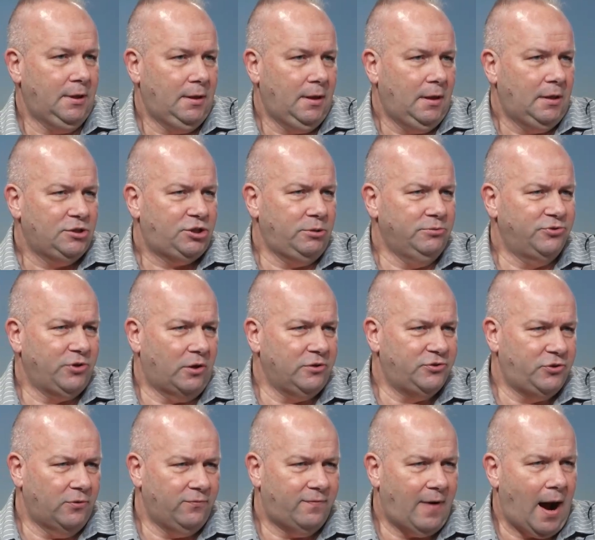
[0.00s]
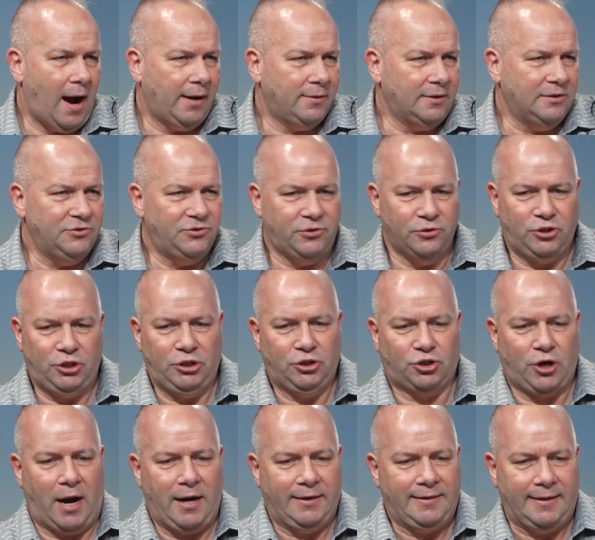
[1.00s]
She was also violent, so she
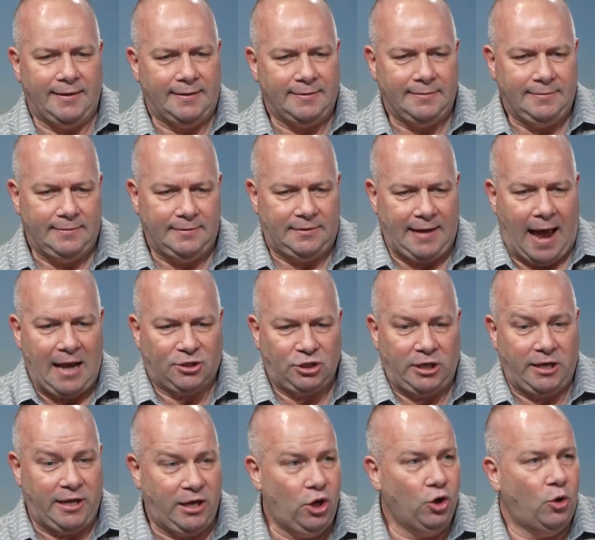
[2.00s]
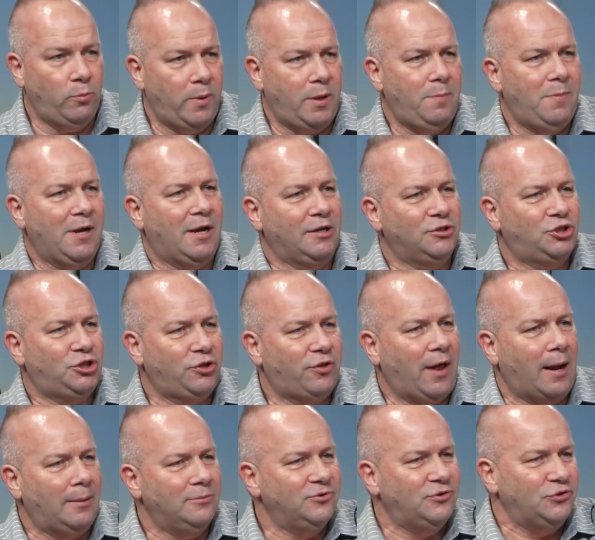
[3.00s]
tried to actually kill me because she thought
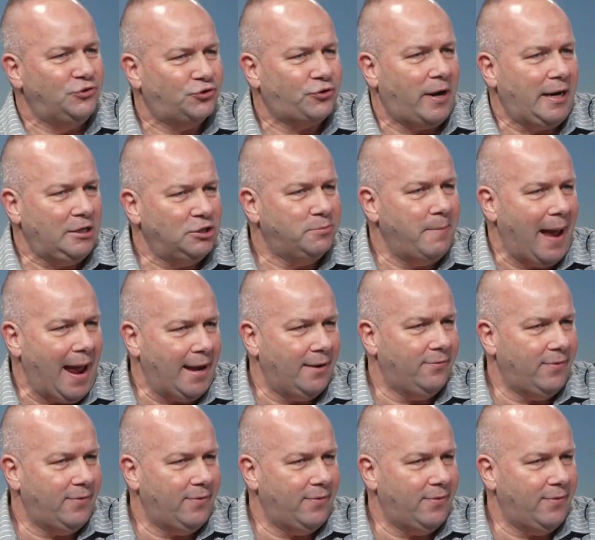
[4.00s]
I was a strange man in